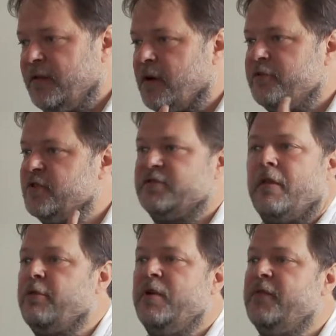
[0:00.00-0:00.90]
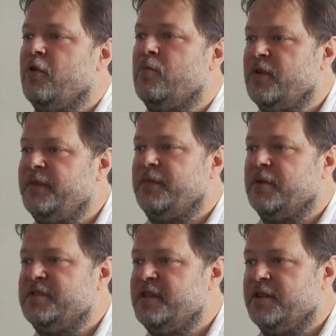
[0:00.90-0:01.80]
There are just three forms of
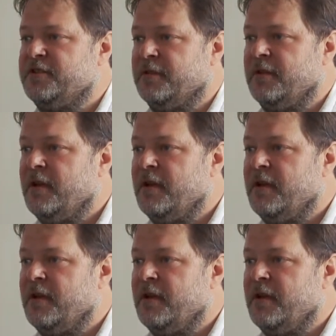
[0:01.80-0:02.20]
differentiation.